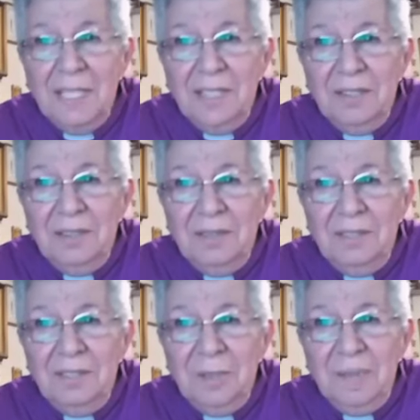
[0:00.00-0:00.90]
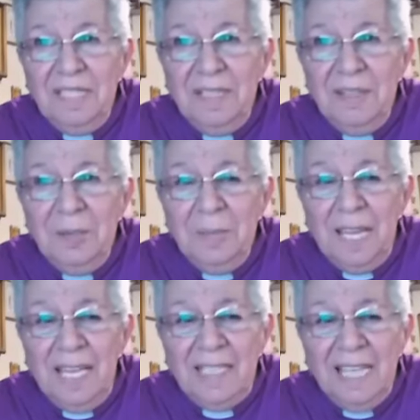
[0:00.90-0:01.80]
and it's showing you
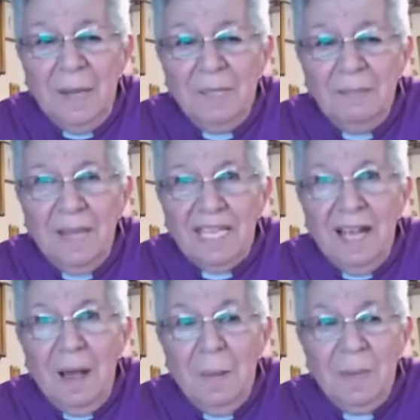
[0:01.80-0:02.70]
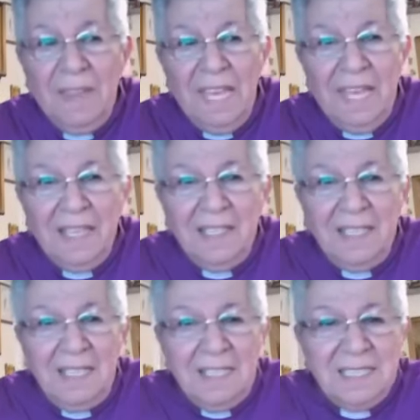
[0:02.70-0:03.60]
looping the loop and coming back
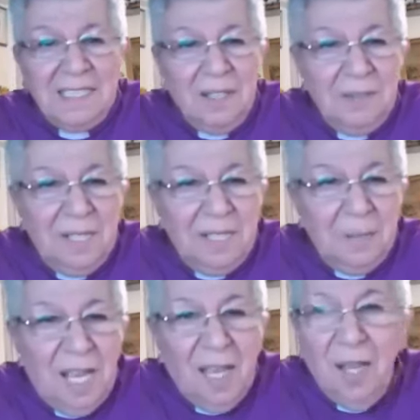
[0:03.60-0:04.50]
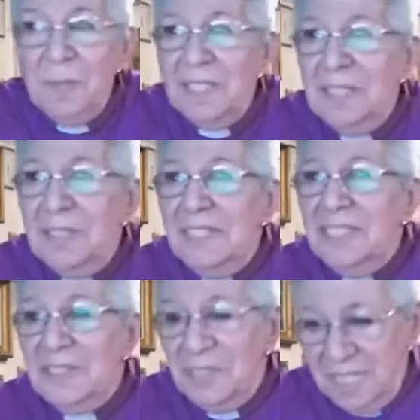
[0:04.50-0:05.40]
up there. So
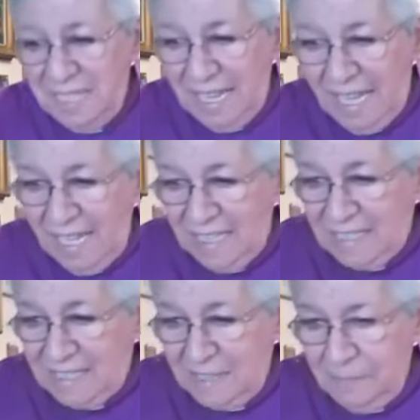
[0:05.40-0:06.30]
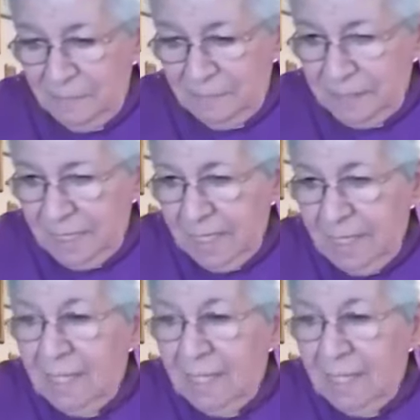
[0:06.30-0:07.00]
I hope that you've enjoyed that.